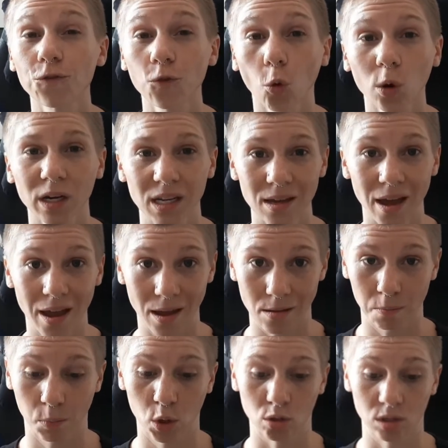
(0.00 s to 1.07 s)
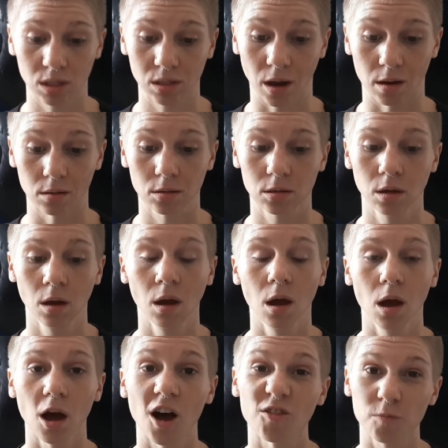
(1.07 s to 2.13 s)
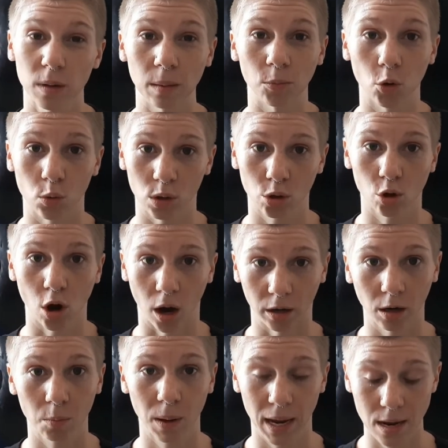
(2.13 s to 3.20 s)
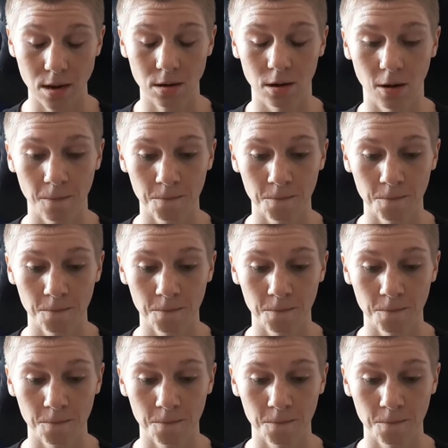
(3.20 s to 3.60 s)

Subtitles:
48% of people with chronic pain.